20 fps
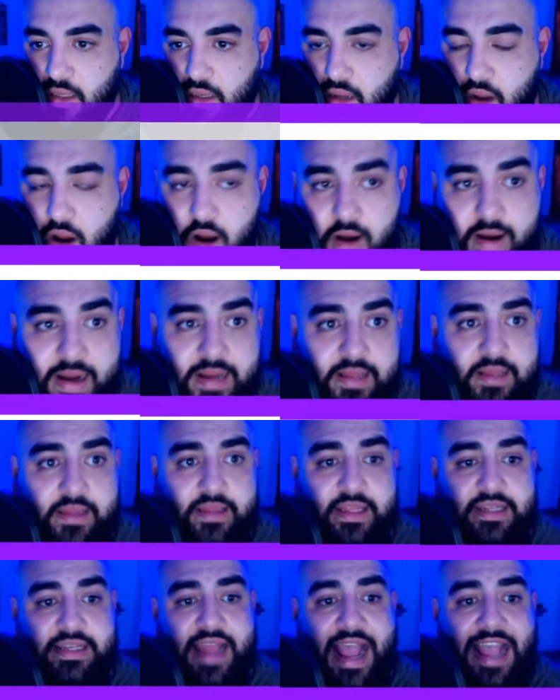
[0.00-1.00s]
All right.
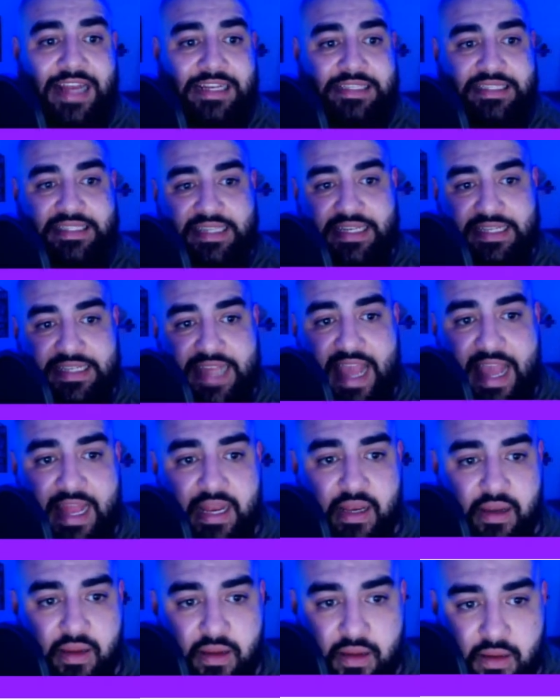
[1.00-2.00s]
The Dynasty Den